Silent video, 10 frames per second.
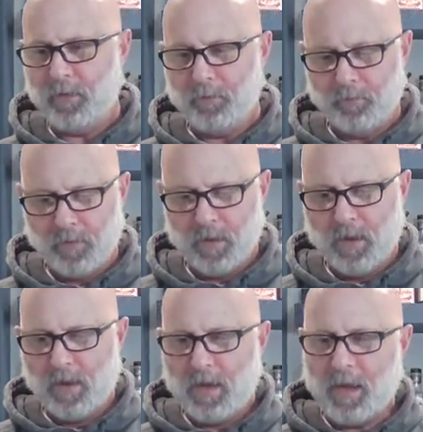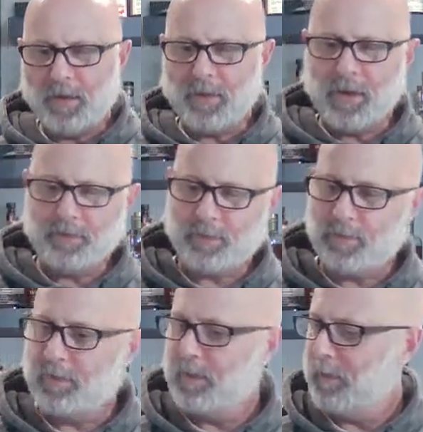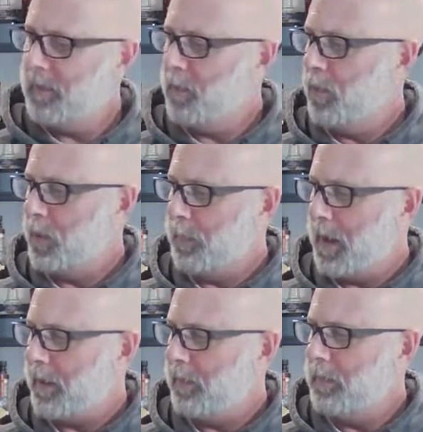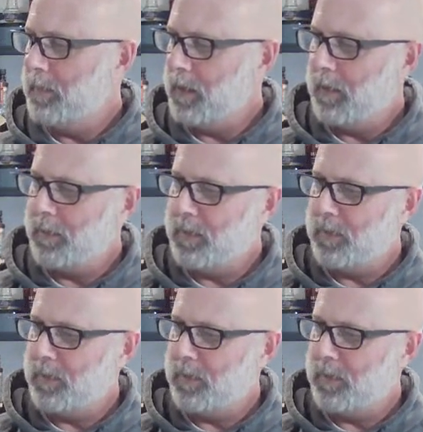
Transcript: So and it's, it's, a cool little bottle.